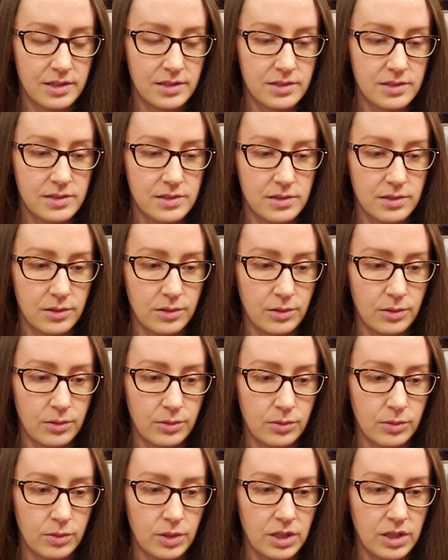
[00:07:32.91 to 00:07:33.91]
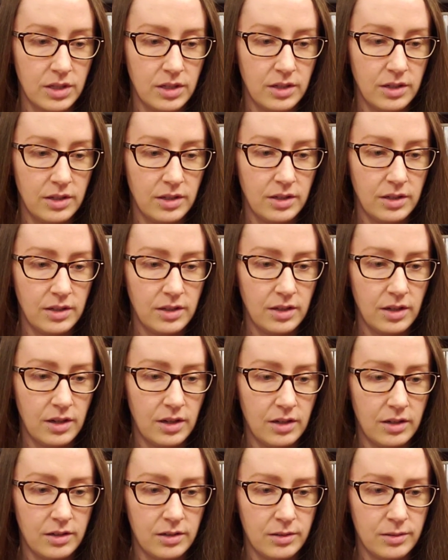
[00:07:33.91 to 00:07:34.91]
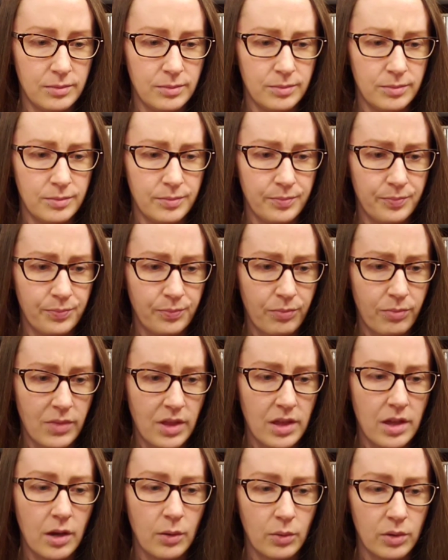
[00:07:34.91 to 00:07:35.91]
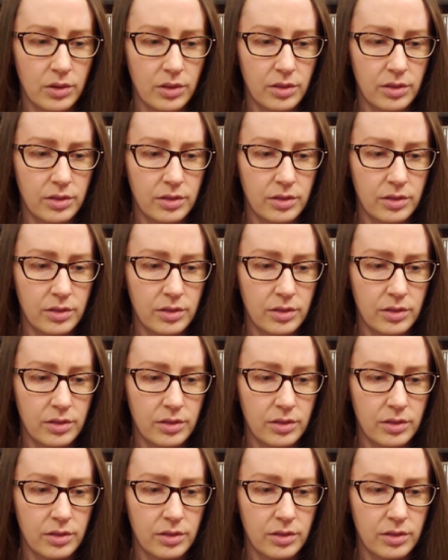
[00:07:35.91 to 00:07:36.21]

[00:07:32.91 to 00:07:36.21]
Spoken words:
So, yeah, with